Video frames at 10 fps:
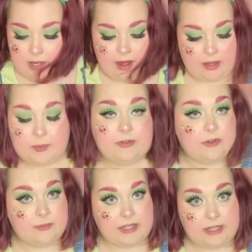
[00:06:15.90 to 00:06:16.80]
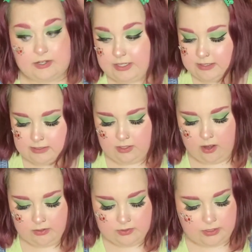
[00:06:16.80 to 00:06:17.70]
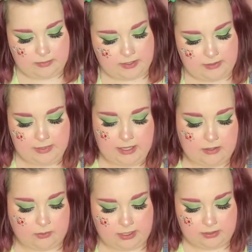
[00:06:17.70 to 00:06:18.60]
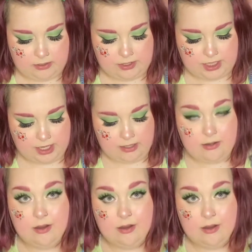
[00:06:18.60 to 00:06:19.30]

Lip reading: I prefer my earrings long, so I'm gonna make a quick little chain